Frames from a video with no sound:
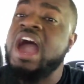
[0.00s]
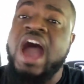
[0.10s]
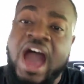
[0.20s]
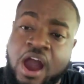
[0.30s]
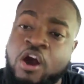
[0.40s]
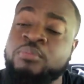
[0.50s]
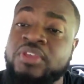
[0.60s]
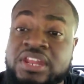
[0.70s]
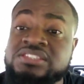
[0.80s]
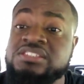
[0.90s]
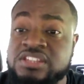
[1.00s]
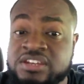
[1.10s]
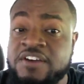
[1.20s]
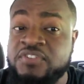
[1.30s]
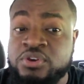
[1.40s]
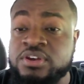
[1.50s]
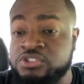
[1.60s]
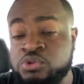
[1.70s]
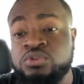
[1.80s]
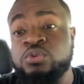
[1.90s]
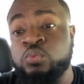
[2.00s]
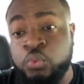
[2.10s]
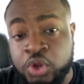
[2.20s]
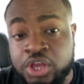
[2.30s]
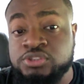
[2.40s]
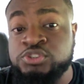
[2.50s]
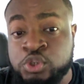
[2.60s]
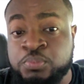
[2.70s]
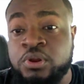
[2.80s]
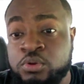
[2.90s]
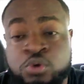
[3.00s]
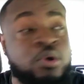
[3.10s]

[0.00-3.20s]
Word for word: I hope that this is enough for you because you look real stupid on.